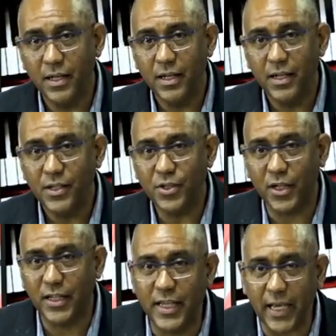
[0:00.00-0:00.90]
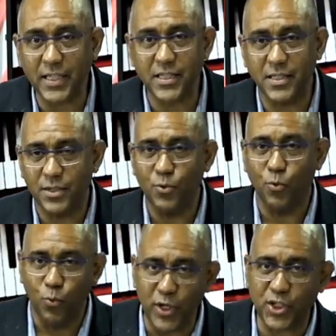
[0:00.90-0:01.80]
So guess
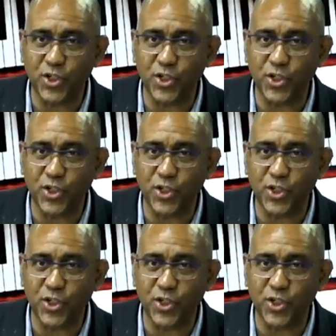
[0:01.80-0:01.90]
which